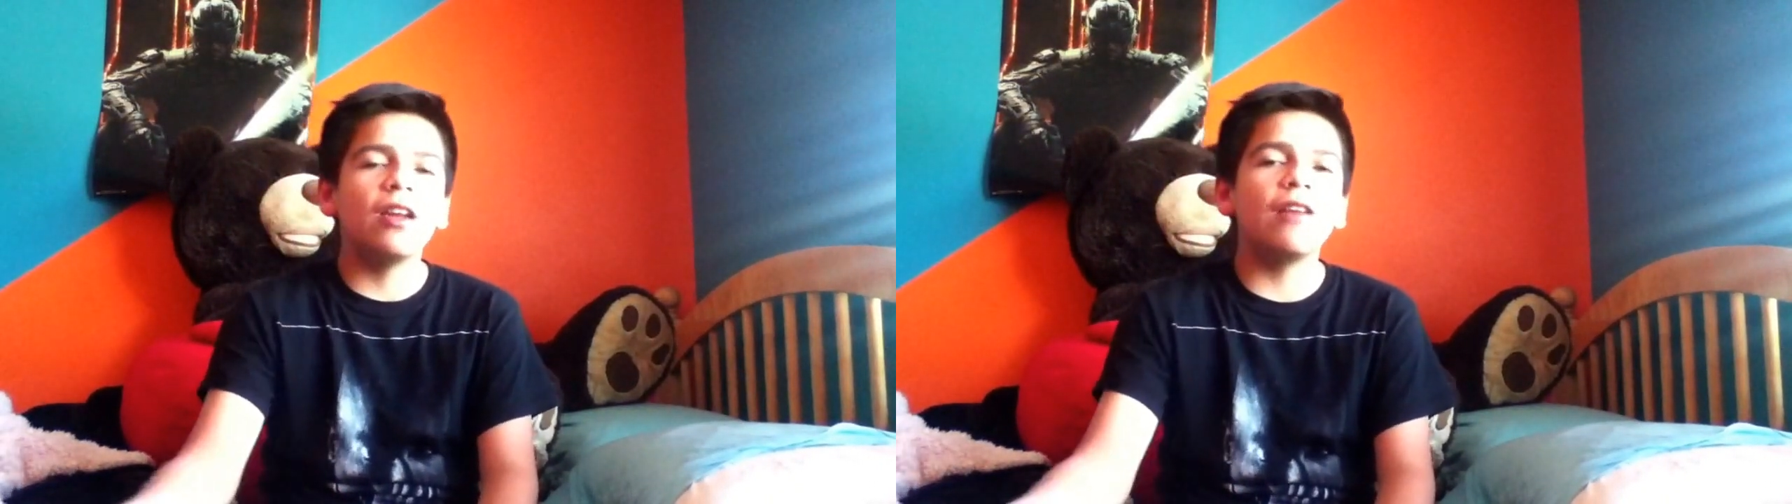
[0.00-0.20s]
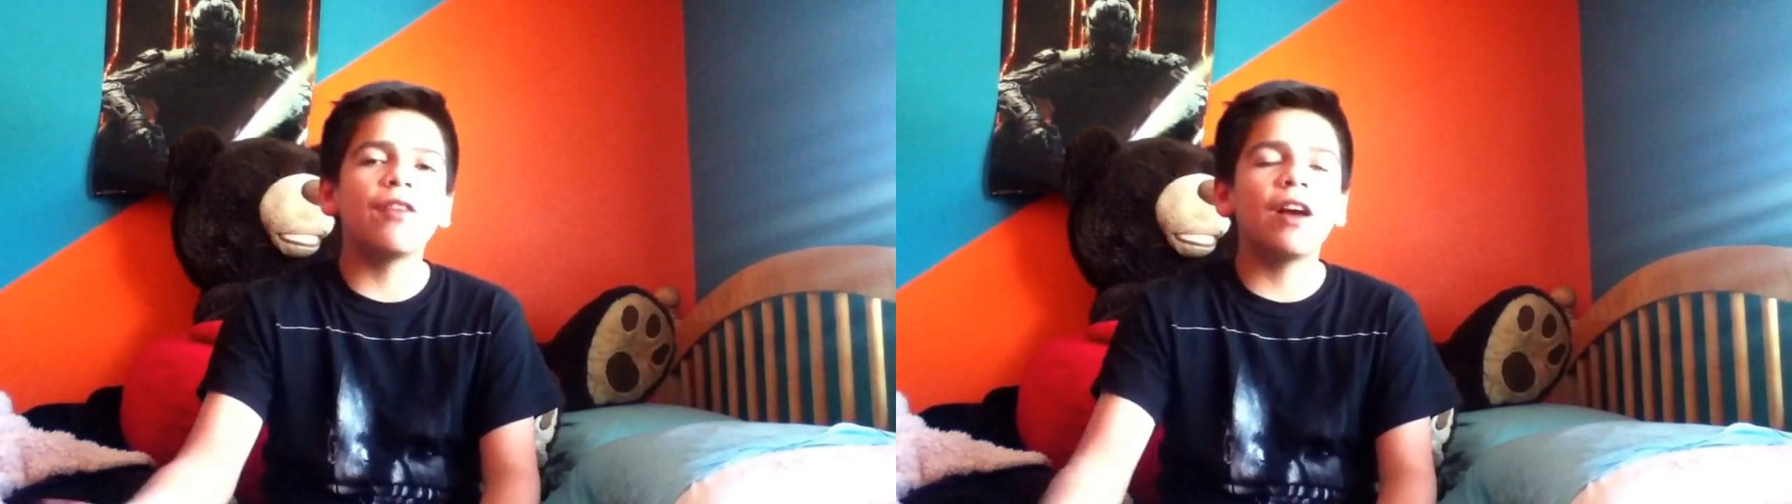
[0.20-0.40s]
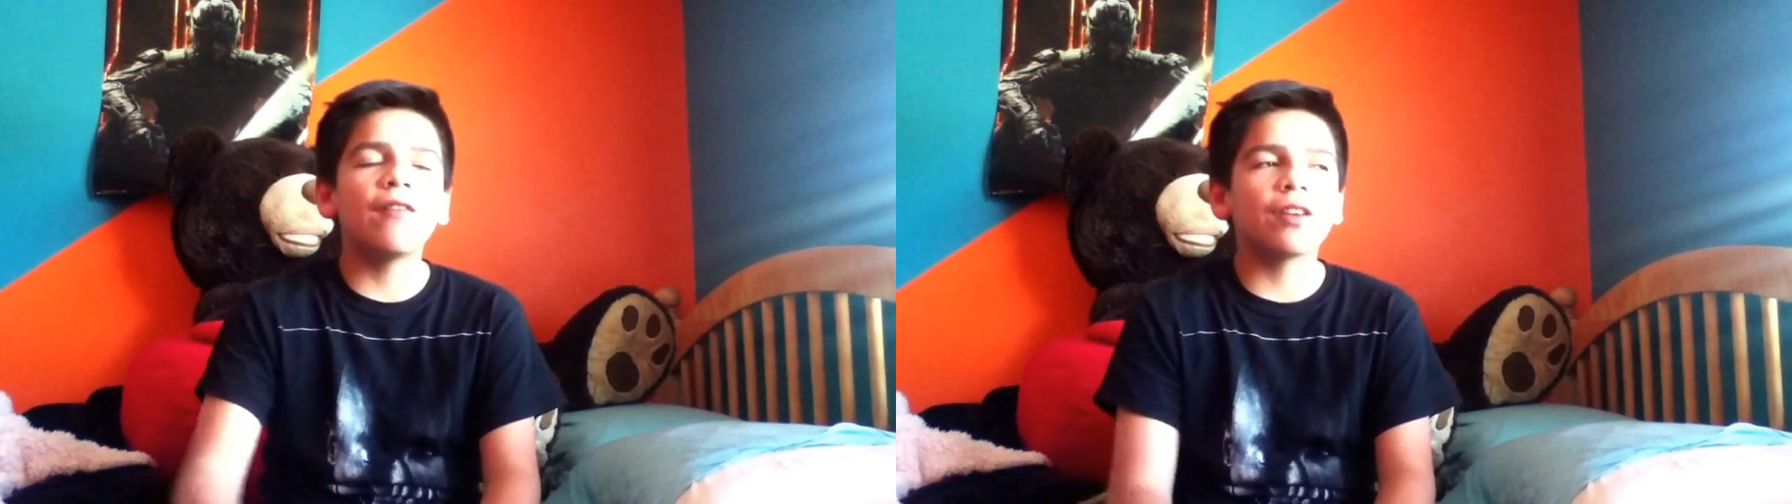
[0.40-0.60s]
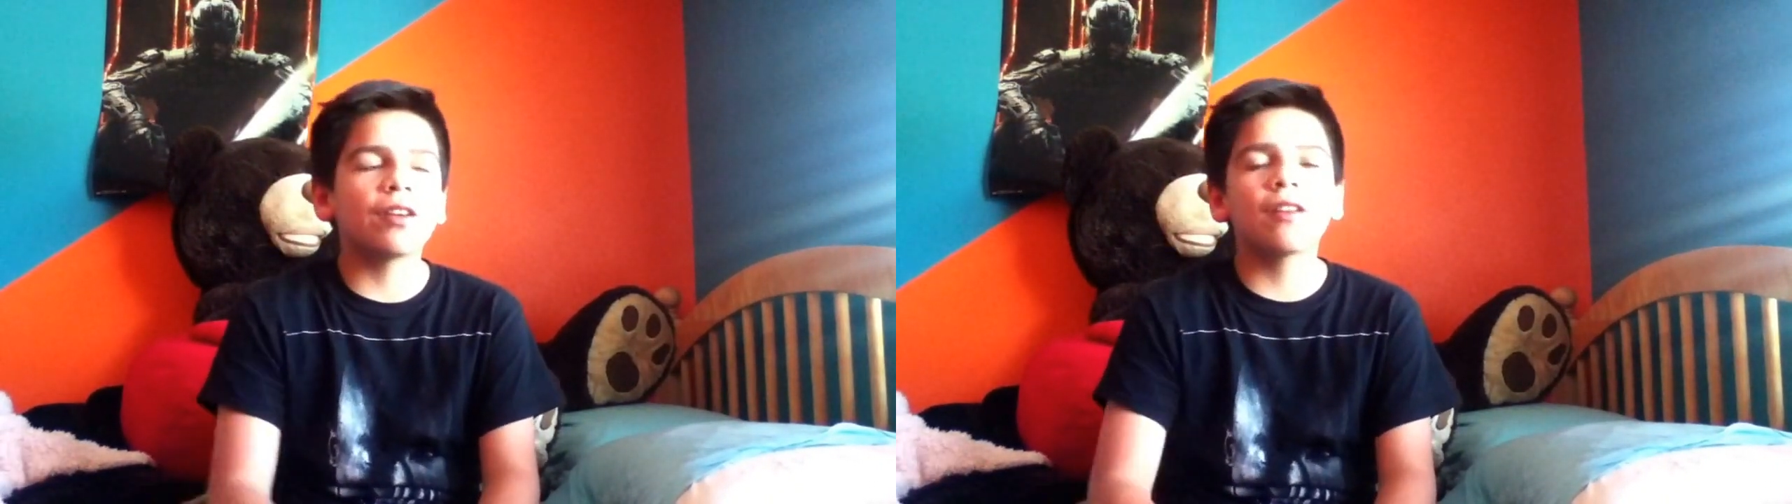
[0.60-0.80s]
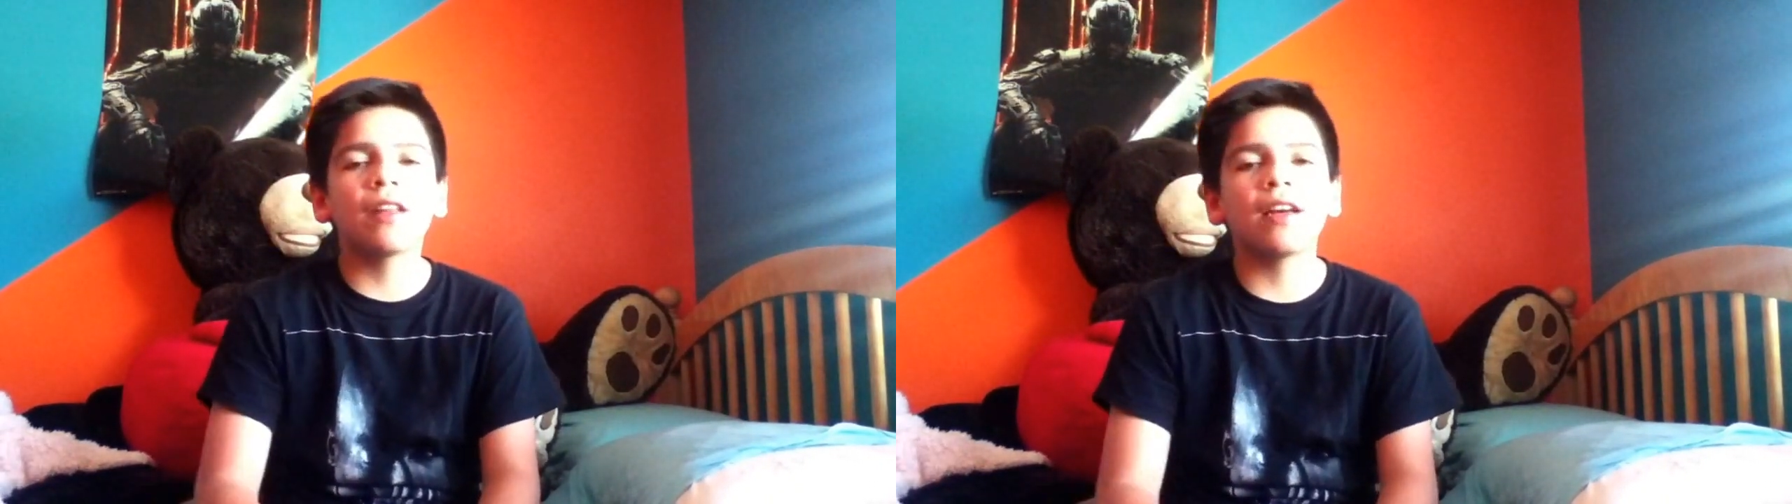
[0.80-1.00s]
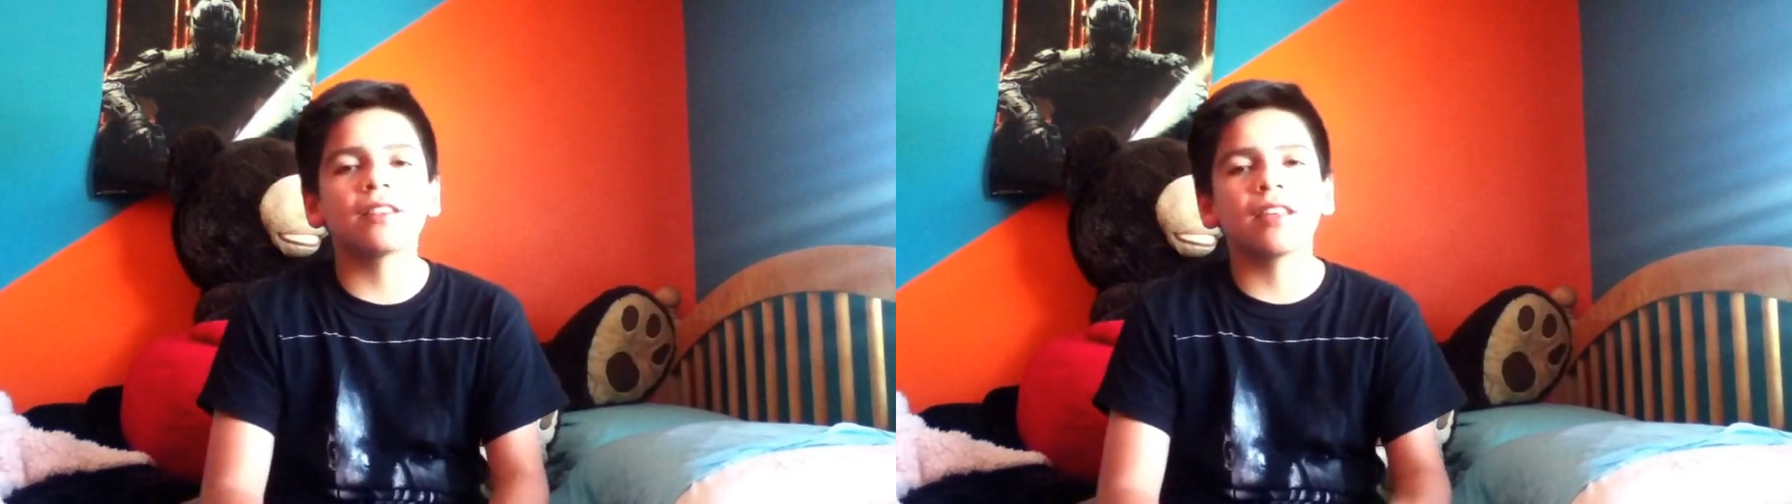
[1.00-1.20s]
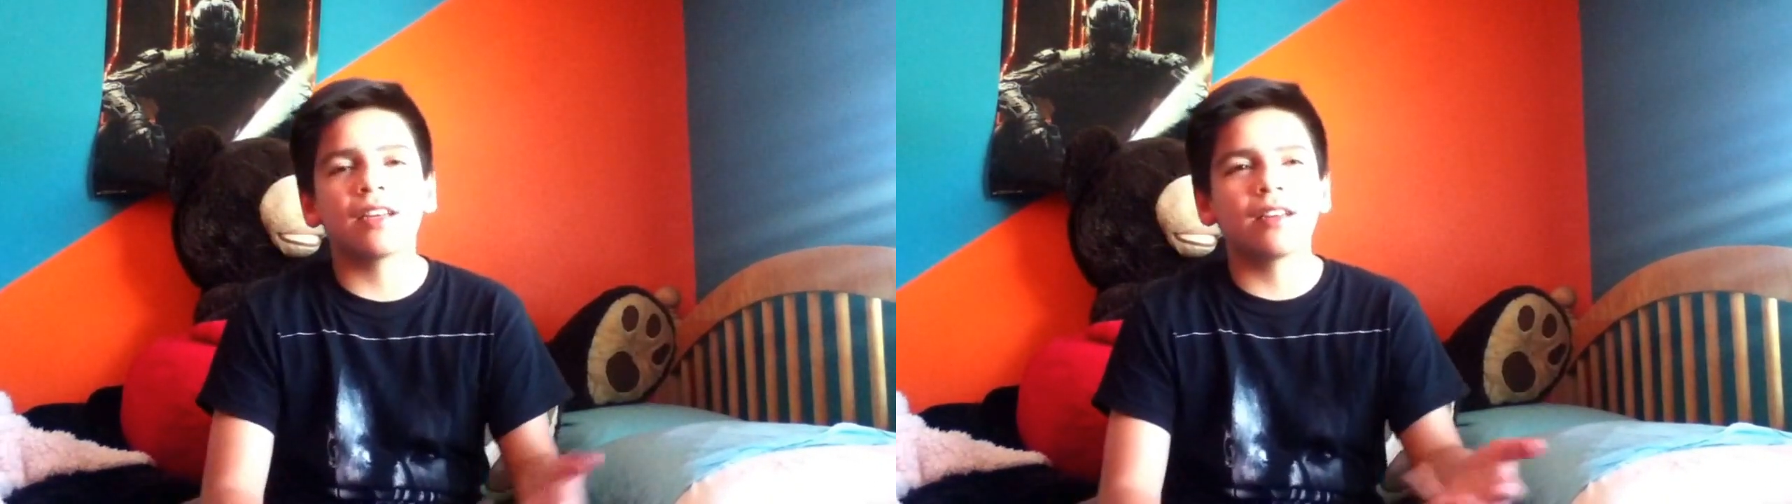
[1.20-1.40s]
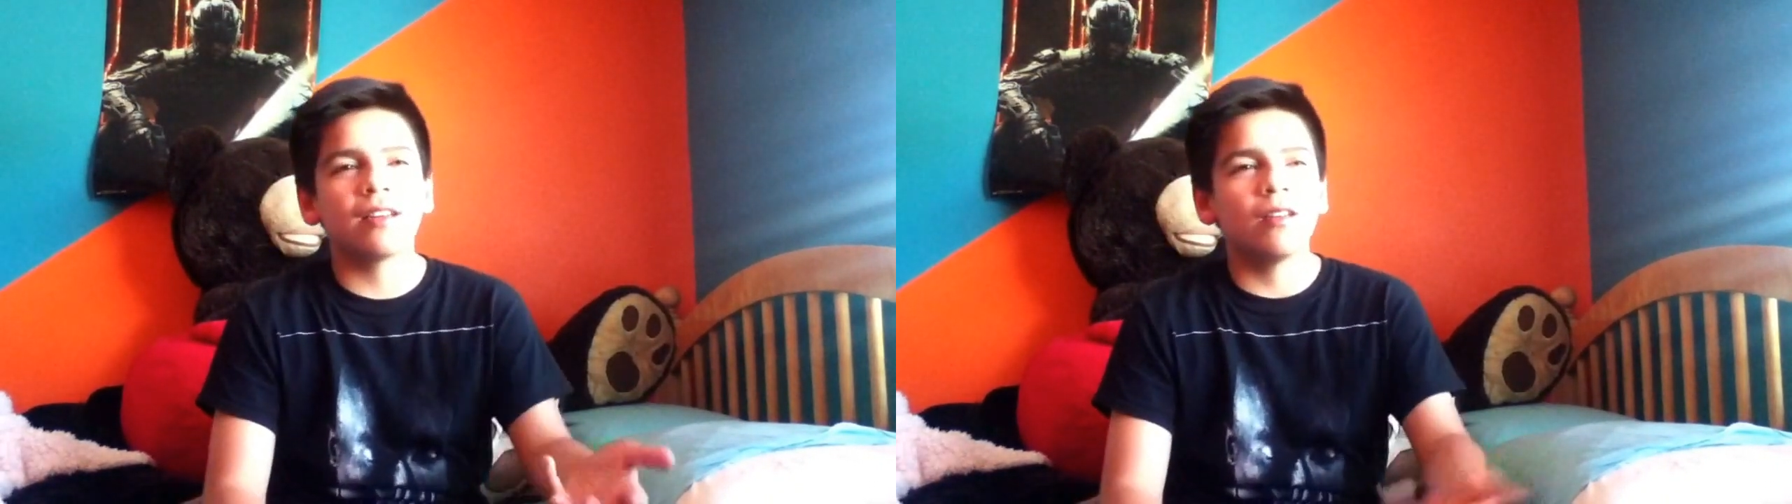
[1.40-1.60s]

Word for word: And if you haven't heard of that, it's like